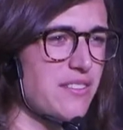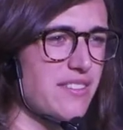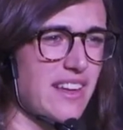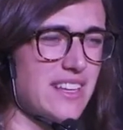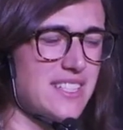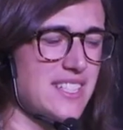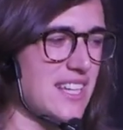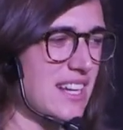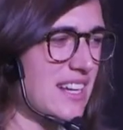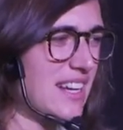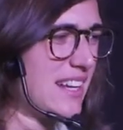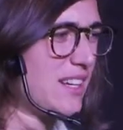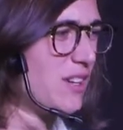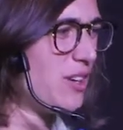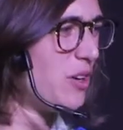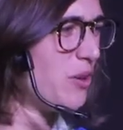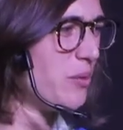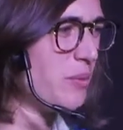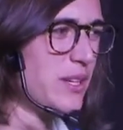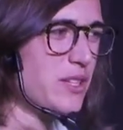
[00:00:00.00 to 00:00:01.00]
said like,
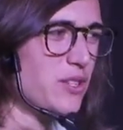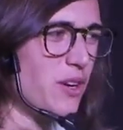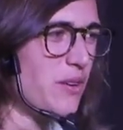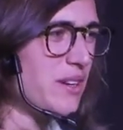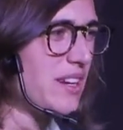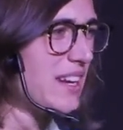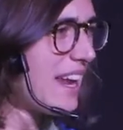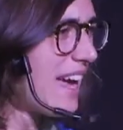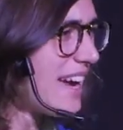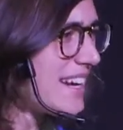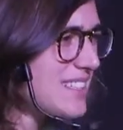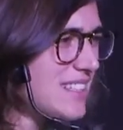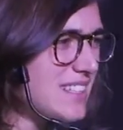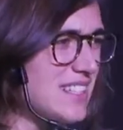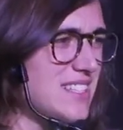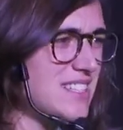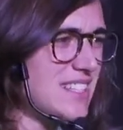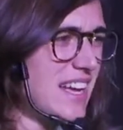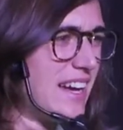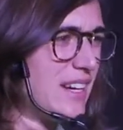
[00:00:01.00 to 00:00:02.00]
oh, we don't like the
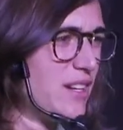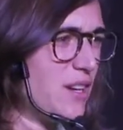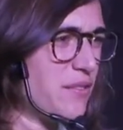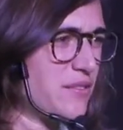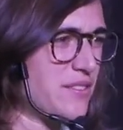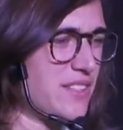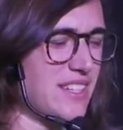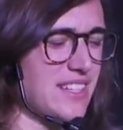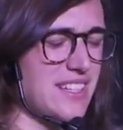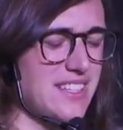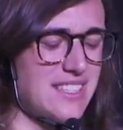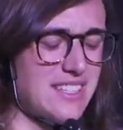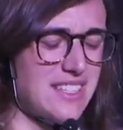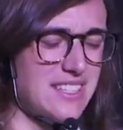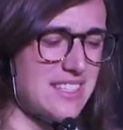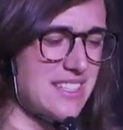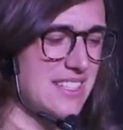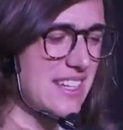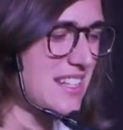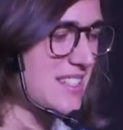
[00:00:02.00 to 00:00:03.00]
design of this.
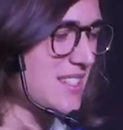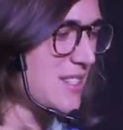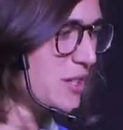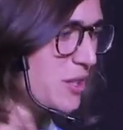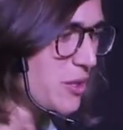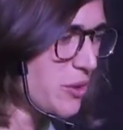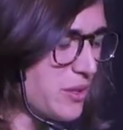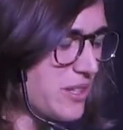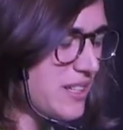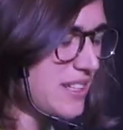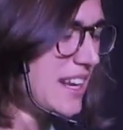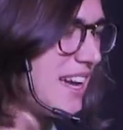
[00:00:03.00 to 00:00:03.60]
It doesn't look